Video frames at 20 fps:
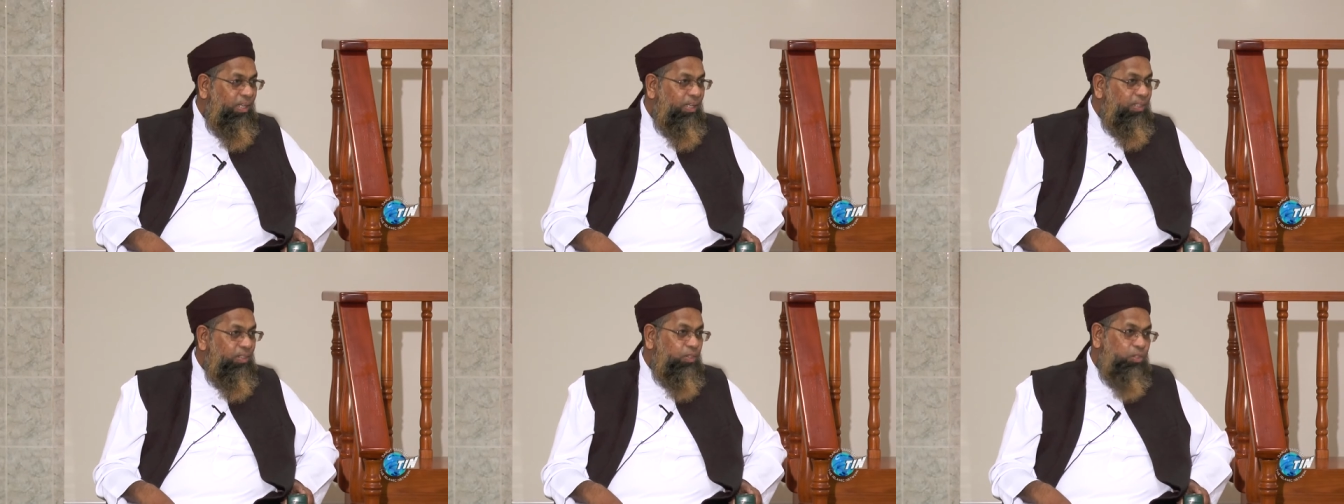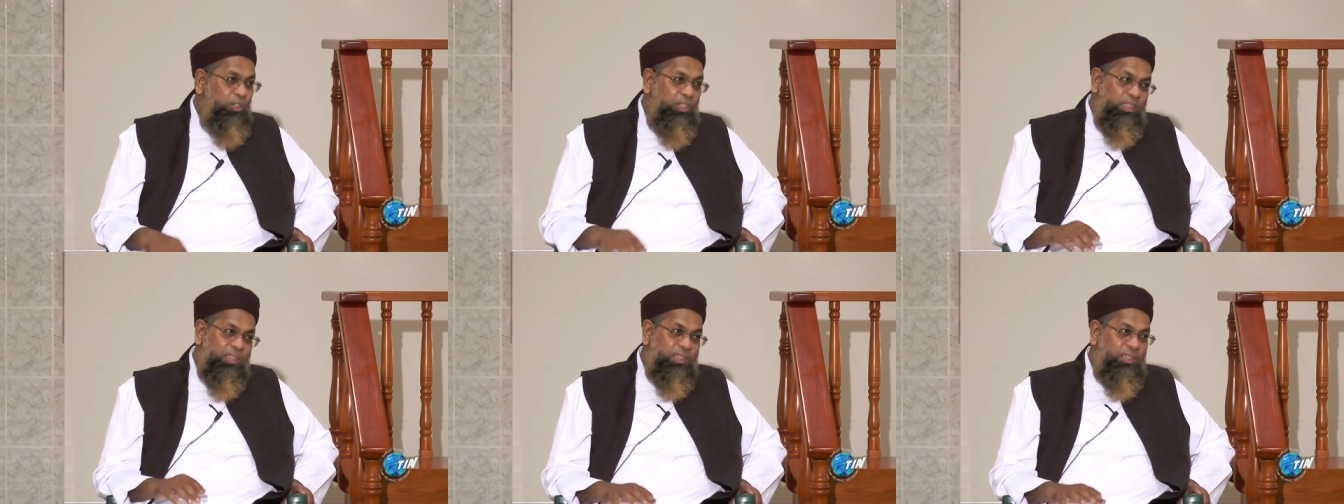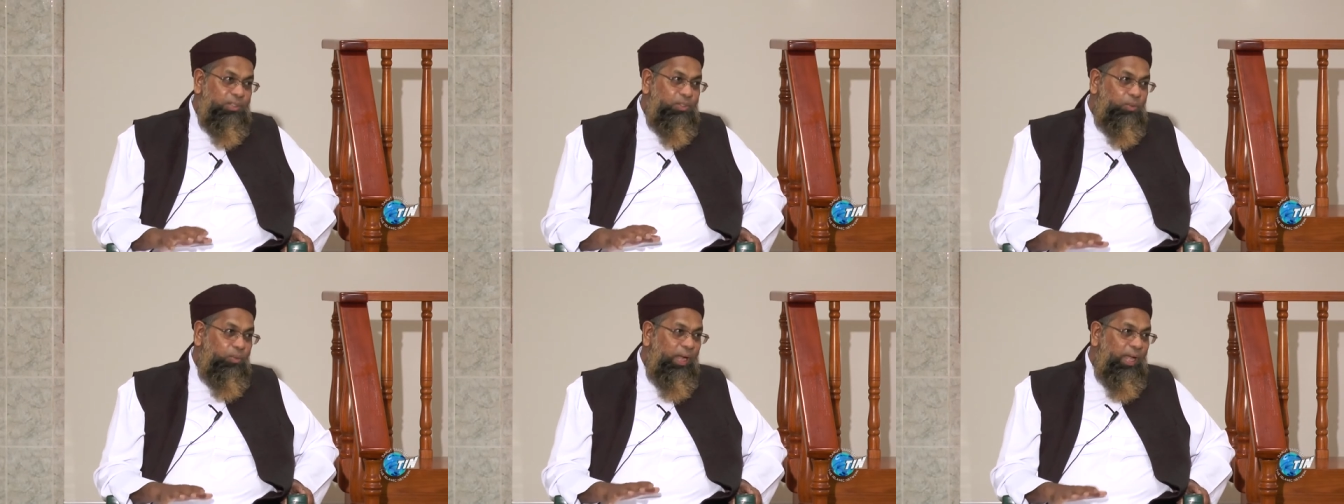So this
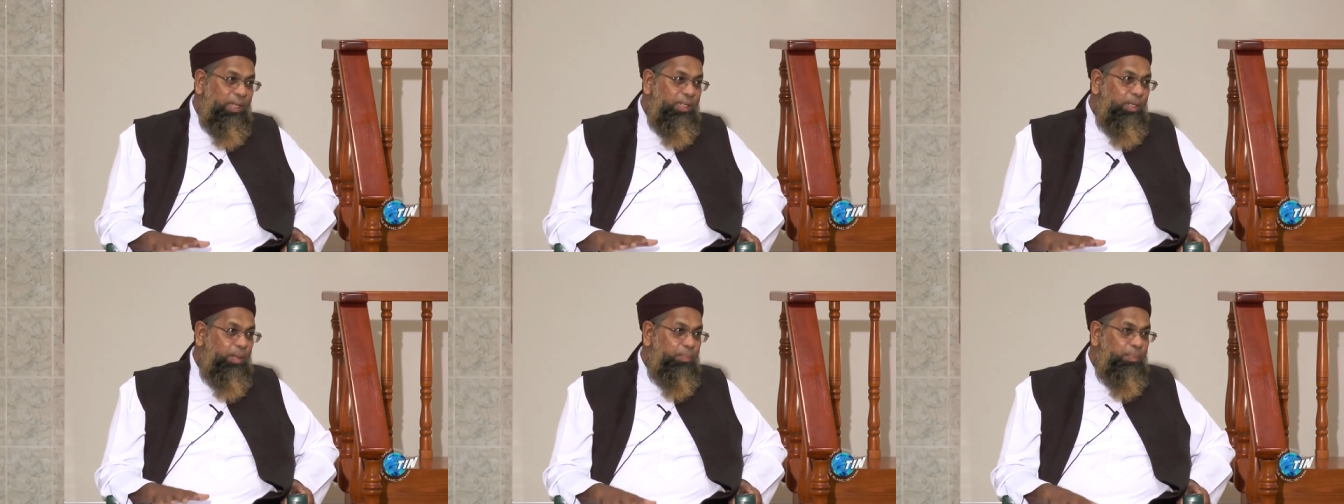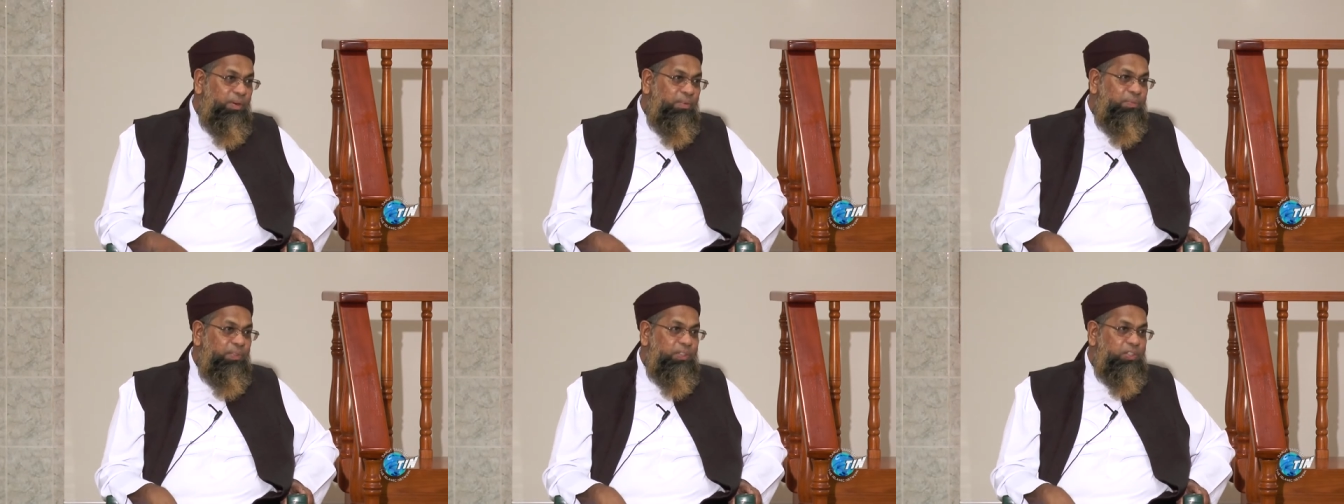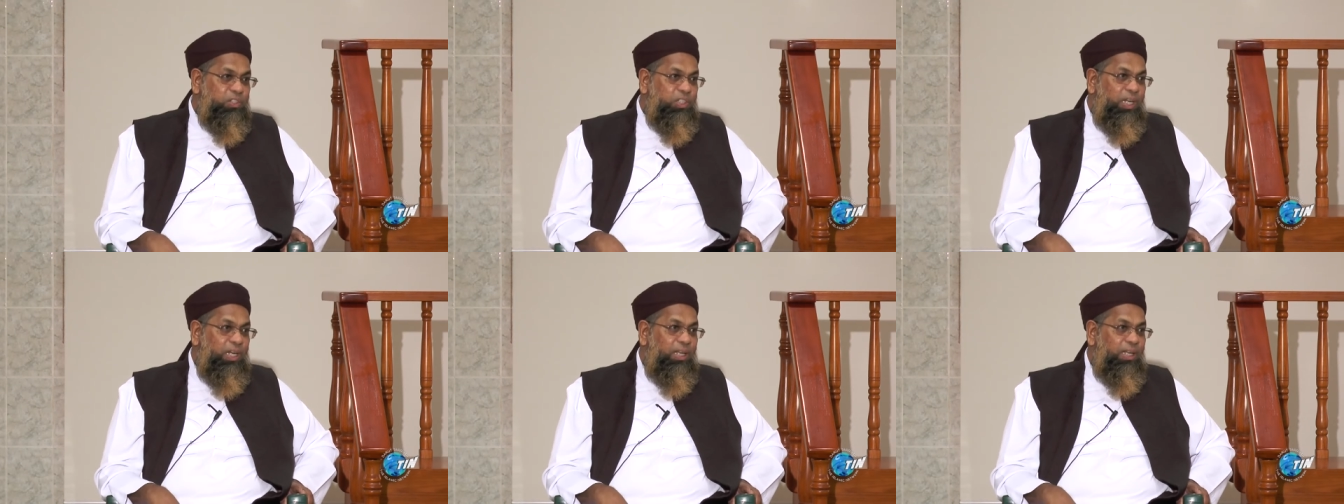is why the Prophet
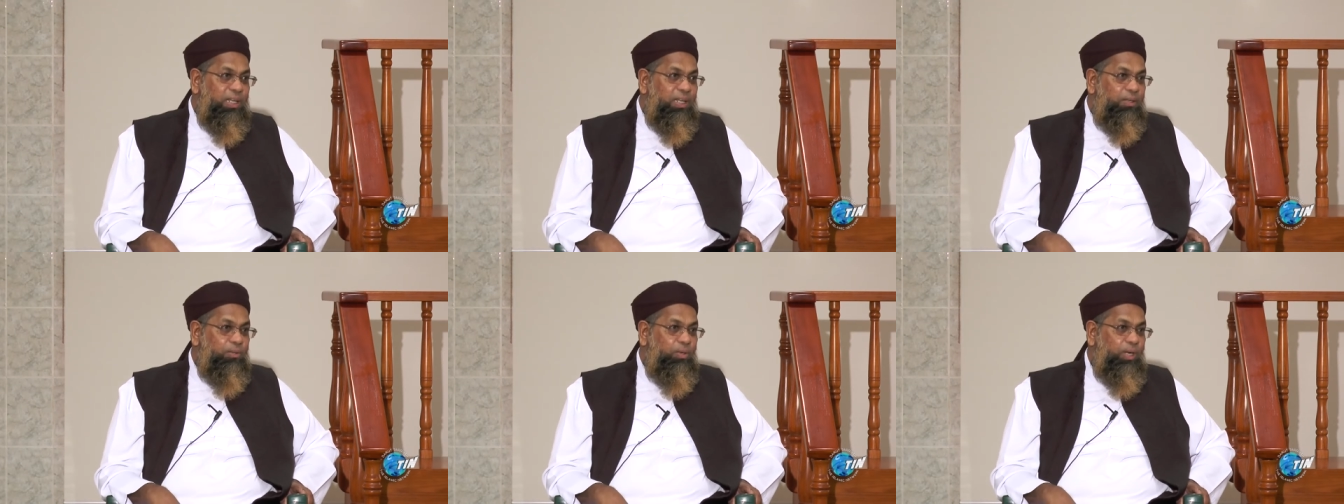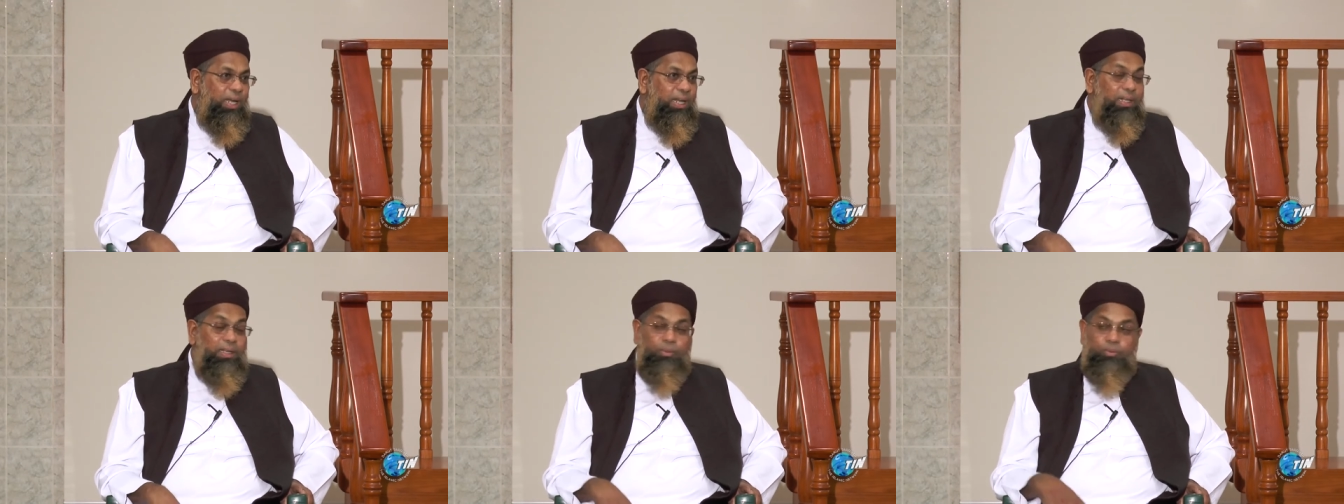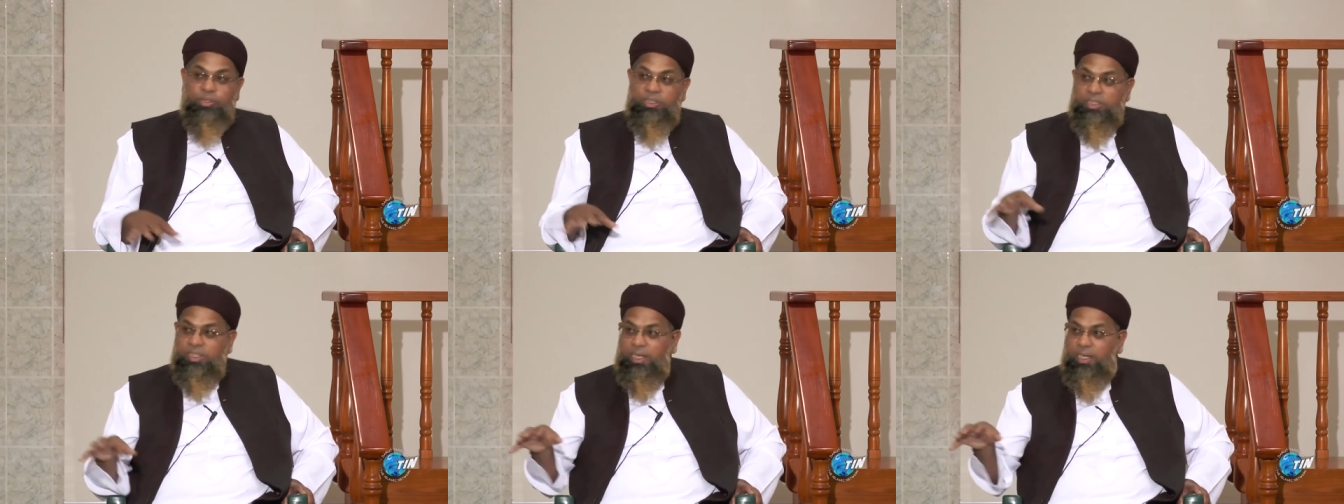sallallahu alaihi
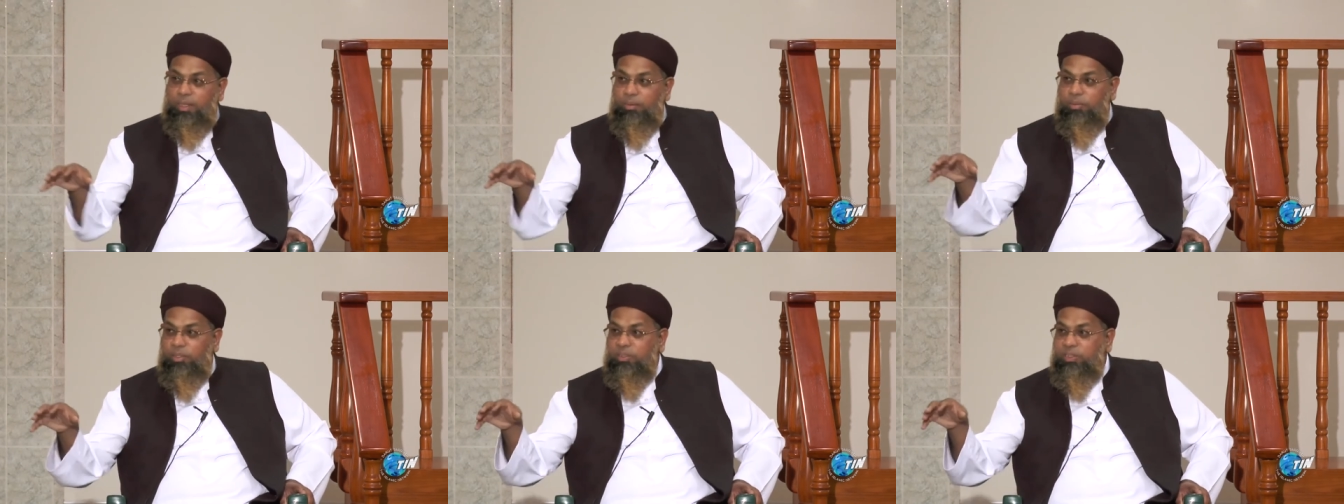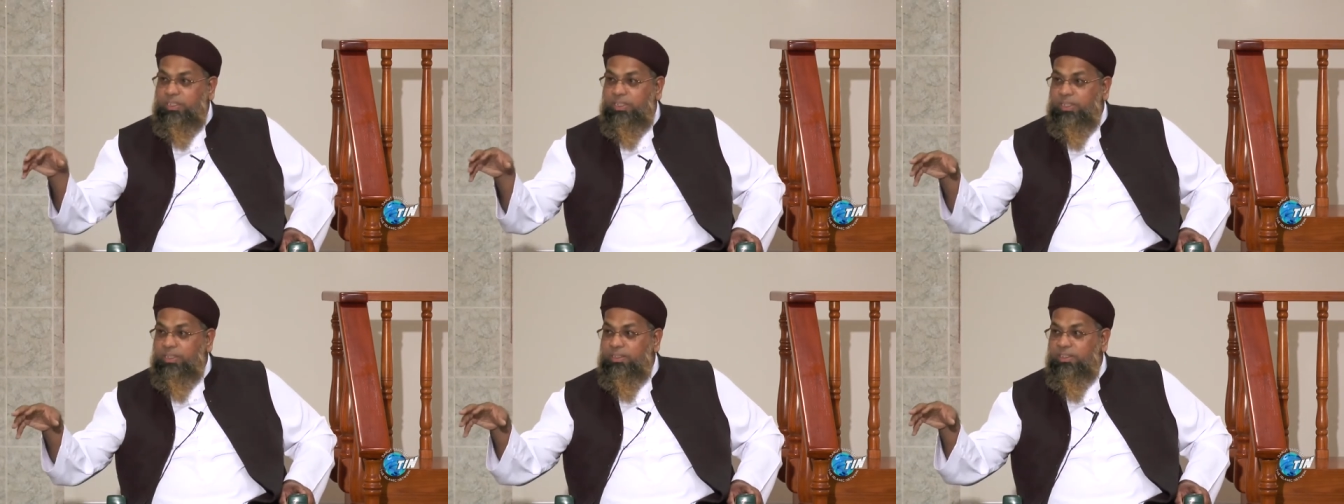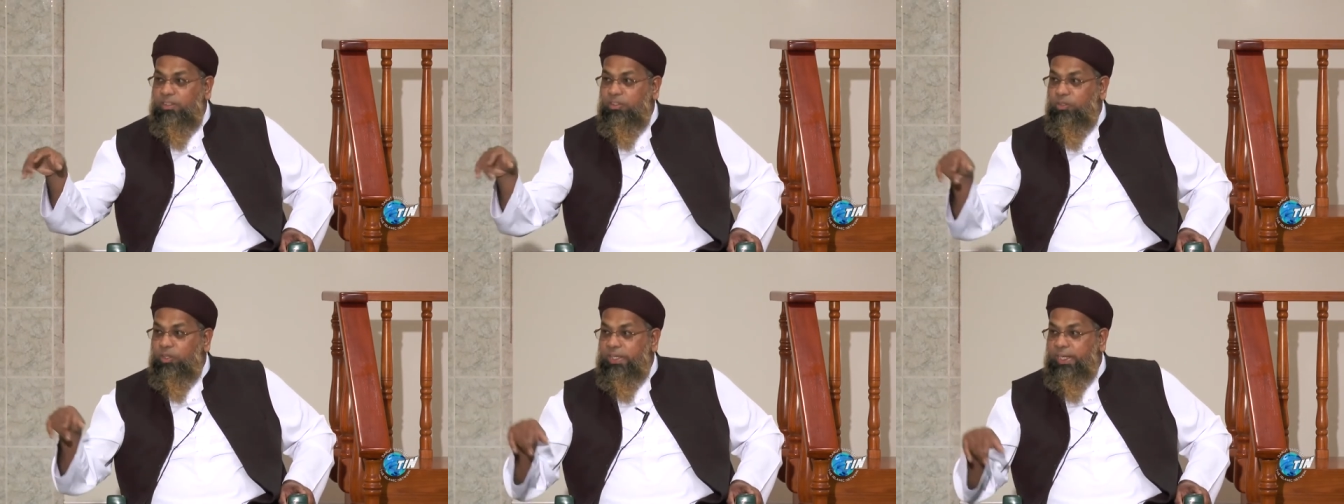wasallam on
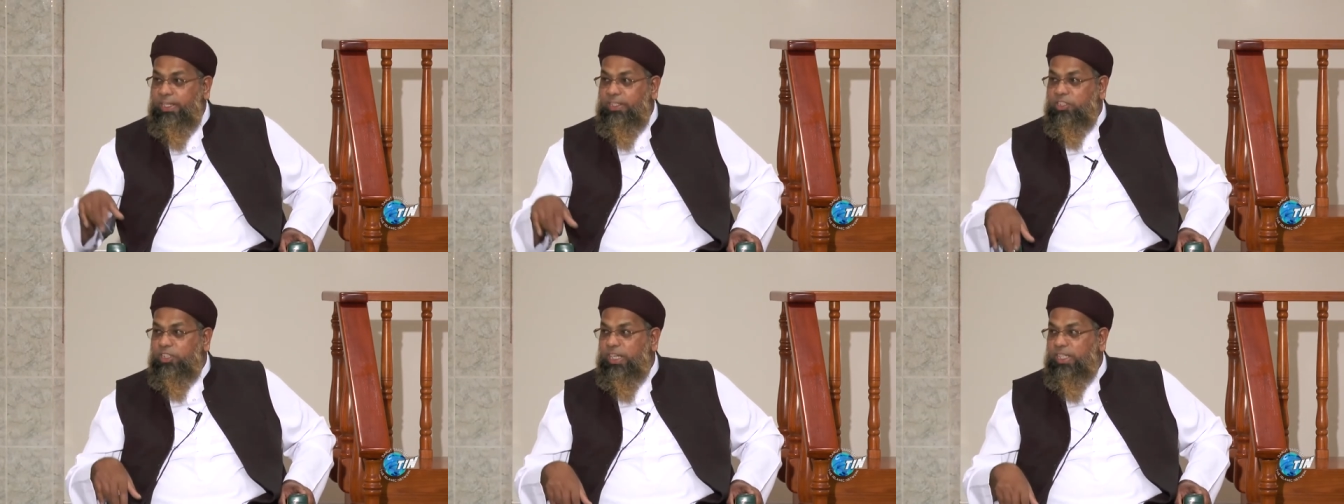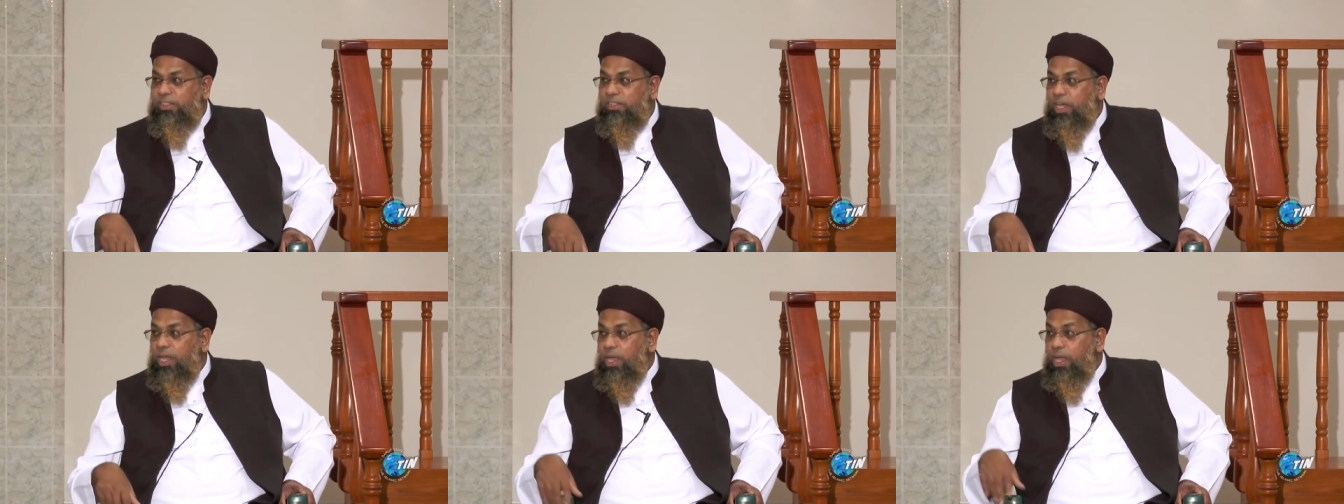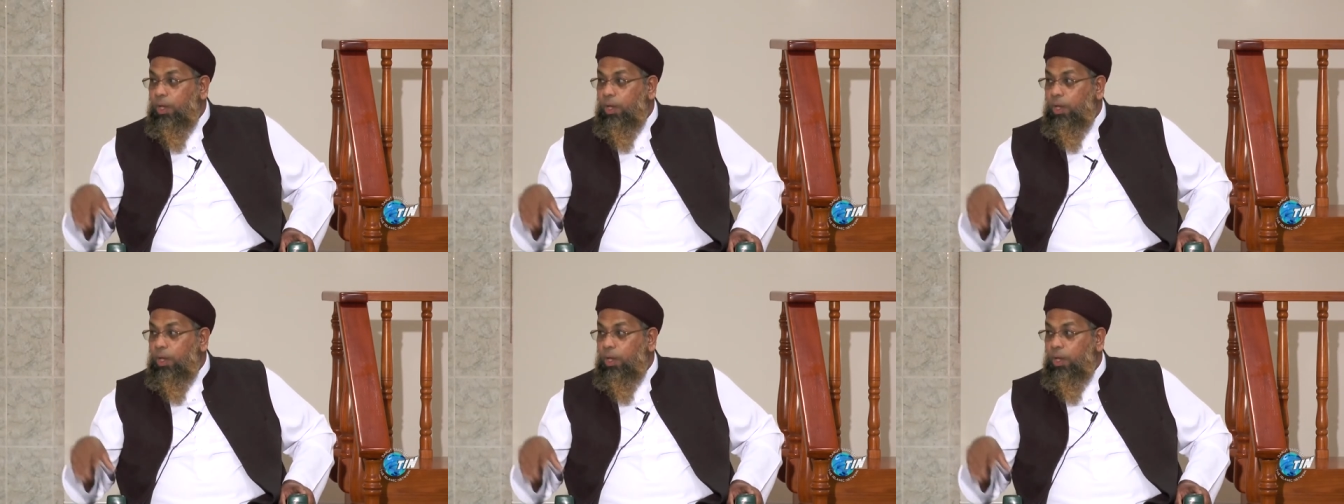certain occasions